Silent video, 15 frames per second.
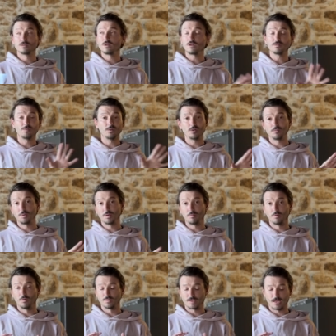not for the big
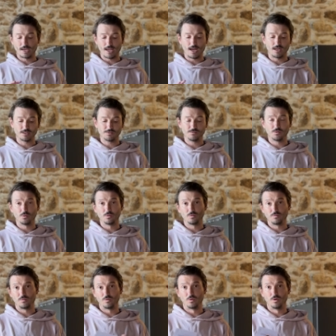votes. I can't vote
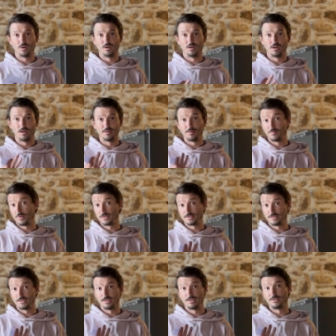for uh, the
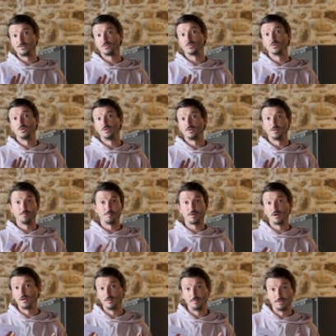president or the
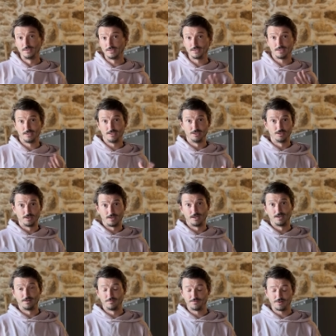parliament here
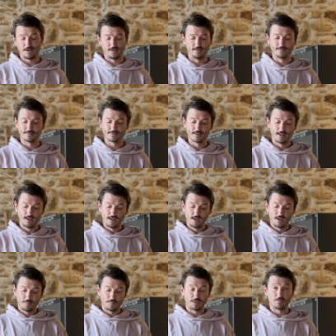in France,
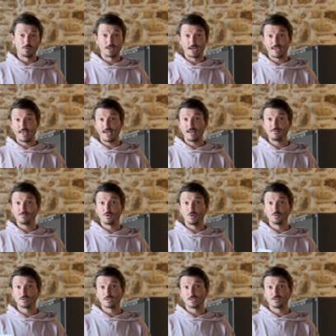but what I can
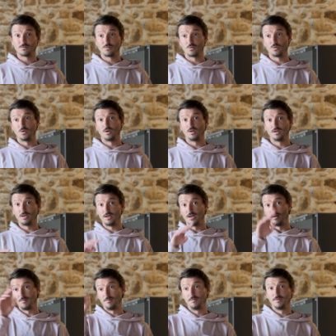vote is for
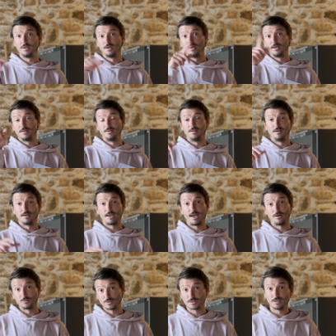um, the
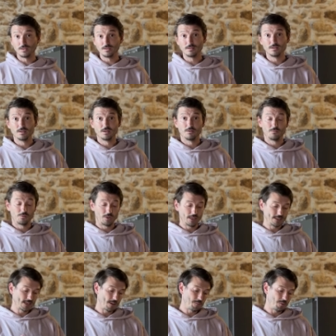council, for
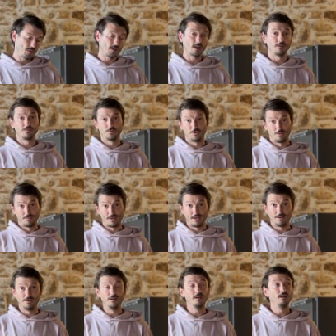example, and for the
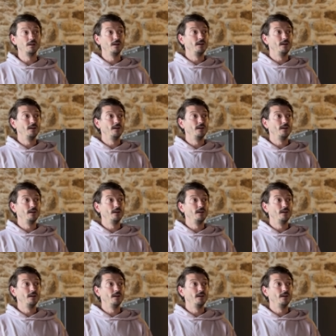mayor.